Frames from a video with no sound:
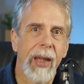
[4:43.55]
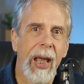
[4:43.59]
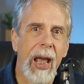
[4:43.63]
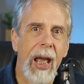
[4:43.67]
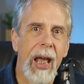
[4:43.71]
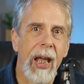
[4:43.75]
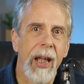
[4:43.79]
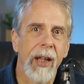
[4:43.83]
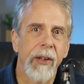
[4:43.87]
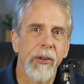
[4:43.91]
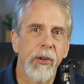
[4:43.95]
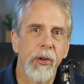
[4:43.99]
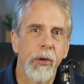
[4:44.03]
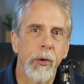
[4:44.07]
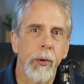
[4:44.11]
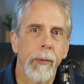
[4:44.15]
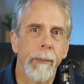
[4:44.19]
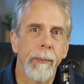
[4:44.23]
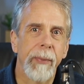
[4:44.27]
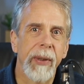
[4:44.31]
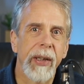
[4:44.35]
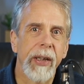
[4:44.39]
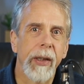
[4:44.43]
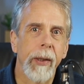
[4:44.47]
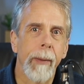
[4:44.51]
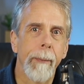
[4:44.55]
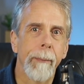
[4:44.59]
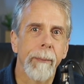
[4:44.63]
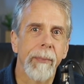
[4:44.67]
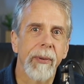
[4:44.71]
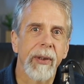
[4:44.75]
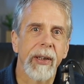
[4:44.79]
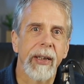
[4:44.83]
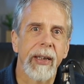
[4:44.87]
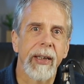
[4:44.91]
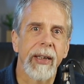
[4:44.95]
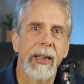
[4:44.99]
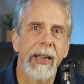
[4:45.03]
As should be
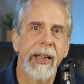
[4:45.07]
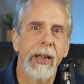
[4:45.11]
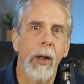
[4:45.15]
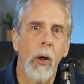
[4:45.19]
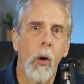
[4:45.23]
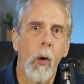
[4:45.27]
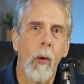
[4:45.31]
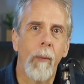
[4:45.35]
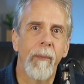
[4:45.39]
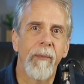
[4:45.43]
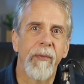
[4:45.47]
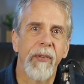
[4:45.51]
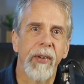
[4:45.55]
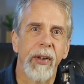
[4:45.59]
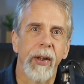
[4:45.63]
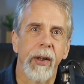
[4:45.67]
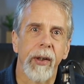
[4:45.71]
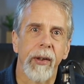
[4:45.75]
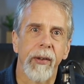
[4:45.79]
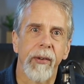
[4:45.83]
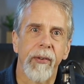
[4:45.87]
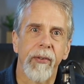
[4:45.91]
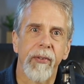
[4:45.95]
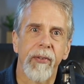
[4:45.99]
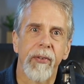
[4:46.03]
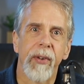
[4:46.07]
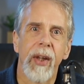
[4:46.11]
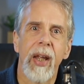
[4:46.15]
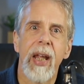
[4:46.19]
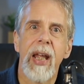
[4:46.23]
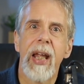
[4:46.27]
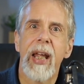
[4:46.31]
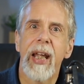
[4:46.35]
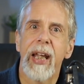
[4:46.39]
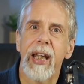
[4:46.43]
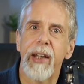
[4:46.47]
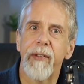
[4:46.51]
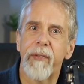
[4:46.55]
completely obvious,
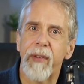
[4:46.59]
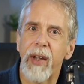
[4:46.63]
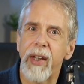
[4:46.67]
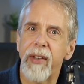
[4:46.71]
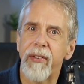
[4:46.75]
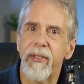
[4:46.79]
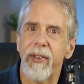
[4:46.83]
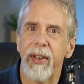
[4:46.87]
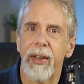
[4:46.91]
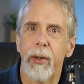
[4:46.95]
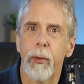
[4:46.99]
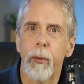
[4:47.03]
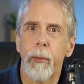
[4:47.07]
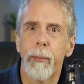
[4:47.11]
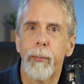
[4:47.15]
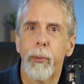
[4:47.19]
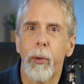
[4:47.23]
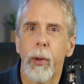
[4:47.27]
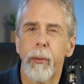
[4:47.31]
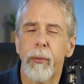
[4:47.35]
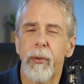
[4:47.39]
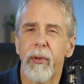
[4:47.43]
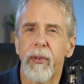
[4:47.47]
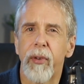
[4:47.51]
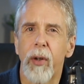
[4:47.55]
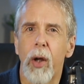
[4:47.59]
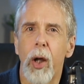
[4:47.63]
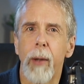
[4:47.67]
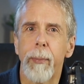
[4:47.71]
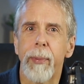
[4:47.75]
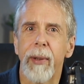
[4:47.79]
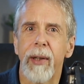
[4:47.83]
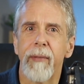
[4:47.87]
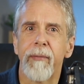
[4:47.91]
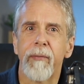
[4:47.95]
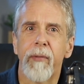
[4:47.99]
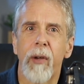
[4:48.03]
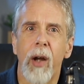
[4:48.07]
if a single prototype
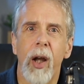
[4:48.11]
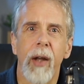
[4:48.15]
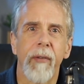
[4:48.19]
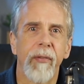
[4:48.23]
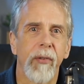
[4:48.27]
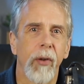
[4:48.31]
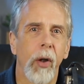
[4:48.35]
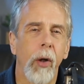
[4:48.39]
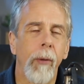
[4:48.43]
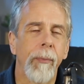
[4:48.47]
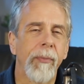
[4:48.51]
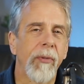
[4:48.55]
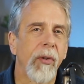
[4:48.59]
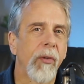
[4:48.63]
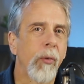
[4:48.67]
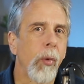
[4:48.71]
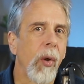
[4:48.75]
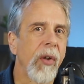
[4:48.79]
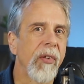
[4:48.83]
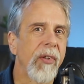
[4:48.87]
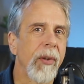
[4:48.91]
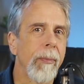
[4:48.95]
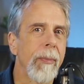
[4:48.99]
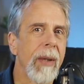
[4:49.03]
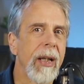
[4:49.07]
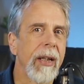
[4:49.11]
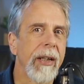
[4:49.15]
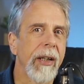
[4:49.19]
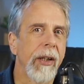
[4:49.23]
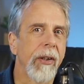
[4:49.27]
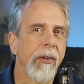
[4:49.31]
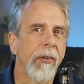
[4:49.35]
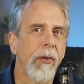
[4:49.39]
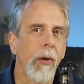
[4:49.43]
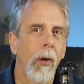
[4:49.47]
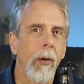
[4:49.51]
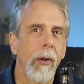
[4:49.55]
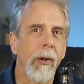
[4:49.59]
involves up to $20
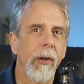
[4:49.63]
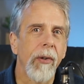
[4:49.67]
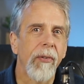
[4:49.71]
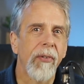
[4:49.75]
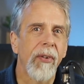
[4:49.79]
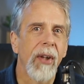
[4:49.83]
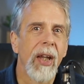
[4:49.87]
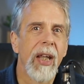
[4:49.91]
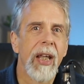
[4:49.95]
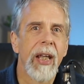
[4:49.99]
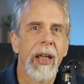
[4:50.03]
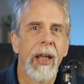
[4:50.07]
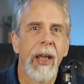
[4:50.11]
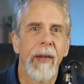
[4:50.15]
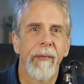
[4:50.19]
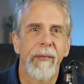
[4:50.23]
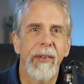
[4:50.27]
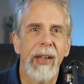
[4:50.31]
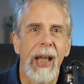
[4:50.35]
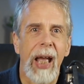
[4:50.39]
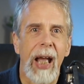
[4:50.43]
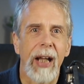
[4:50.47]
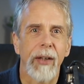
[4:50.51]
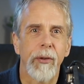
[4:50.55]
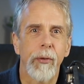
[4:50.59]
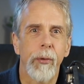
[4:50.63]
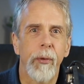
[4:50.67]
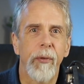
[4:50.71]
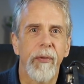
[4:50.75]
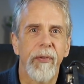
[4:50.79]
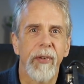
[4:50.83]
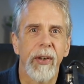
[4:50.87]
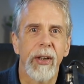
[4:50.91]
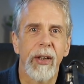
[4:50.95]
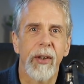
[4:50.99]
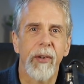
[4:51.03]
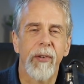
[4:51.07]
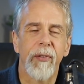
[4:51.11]
million, the actual
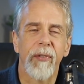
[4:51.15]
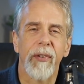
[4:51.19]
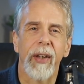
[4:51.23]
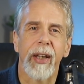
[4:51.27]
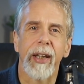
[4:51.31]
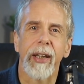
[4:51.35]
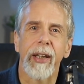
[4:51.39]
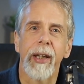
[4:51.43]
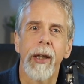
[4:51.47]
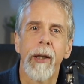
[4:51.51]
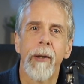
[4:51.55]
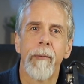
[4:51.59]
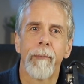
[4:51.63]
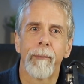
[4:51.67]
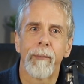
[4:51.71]
finished thing